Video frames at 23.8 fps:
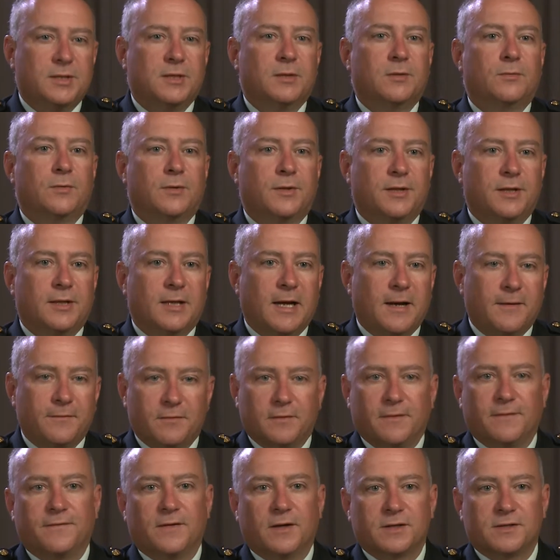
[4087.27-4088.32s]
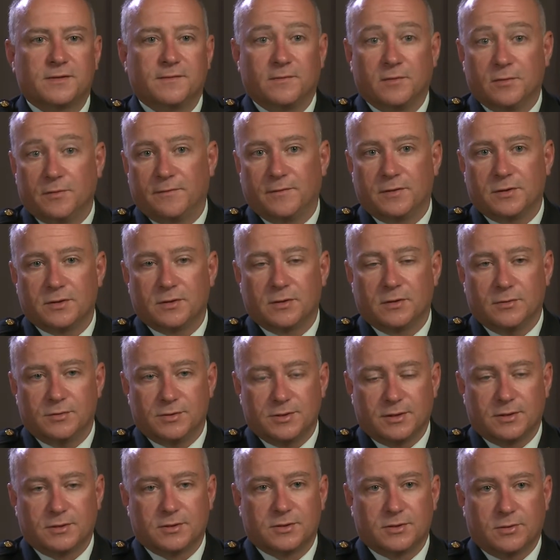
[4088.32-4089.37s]
deal with the after effects of
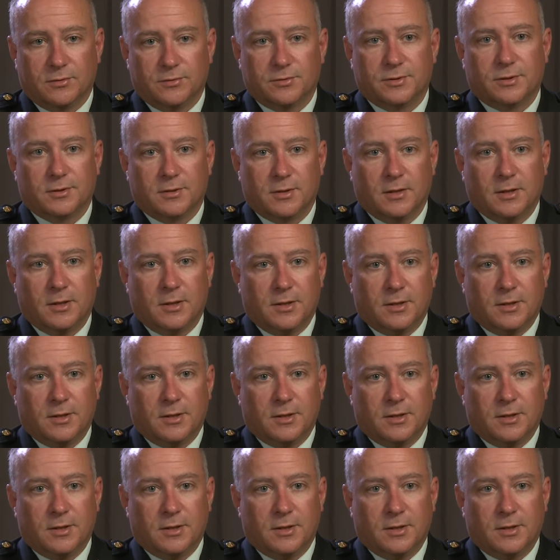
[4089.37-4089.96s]
losing a soldier.